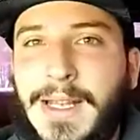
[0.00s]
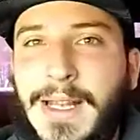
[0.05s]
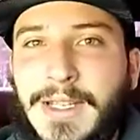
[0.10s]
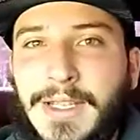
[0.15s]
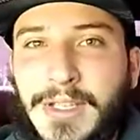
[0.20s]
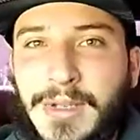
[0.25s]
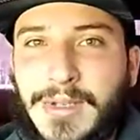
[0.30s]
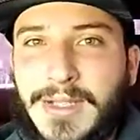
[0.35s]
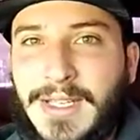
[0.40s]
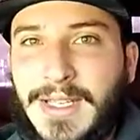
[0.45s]

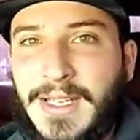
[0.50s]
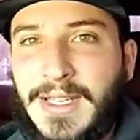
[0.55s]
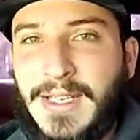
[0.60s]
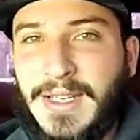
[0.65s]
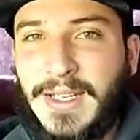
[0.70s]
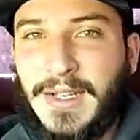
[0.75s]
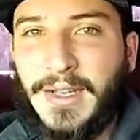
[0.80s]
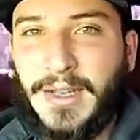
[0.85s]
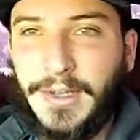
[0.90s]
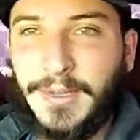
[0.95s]
that you see
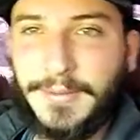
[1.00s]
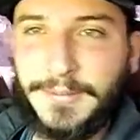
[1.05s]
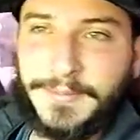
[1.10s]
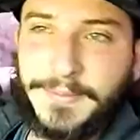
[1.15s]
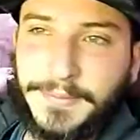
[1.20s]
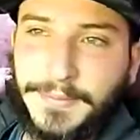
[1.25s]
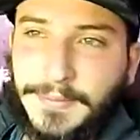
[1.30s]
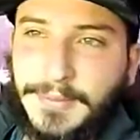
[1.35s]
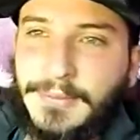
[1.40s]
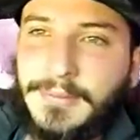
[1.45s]
here,
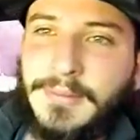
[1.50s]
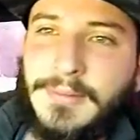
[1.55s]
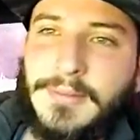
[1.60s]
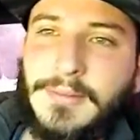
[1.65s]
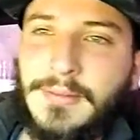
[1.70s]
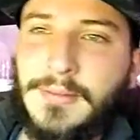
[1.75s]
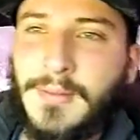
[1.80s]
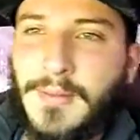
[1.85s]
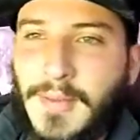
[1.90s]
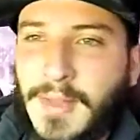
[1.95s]

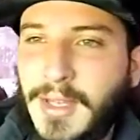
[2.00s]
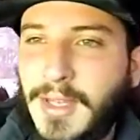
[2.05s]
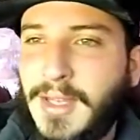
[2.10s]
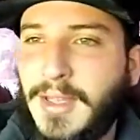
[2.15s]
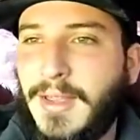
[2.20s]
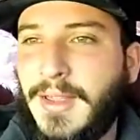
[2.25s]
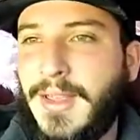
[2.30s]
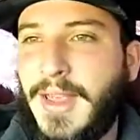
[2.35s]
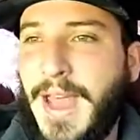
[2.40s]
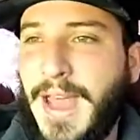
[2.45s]

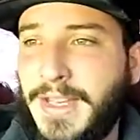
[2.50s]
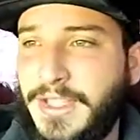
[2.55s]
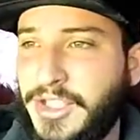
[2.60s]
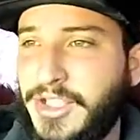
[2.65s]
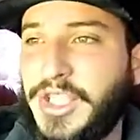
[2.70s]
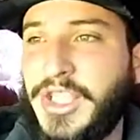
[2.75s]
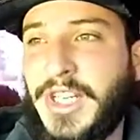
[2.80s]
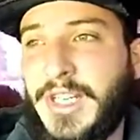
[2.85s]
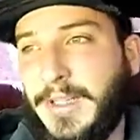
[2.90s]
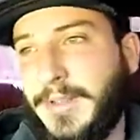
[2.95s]
that
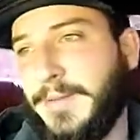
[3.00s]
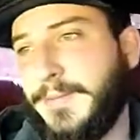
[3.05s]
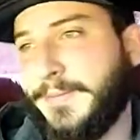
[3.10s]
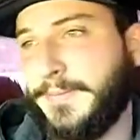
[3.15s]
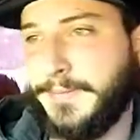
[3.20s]
shit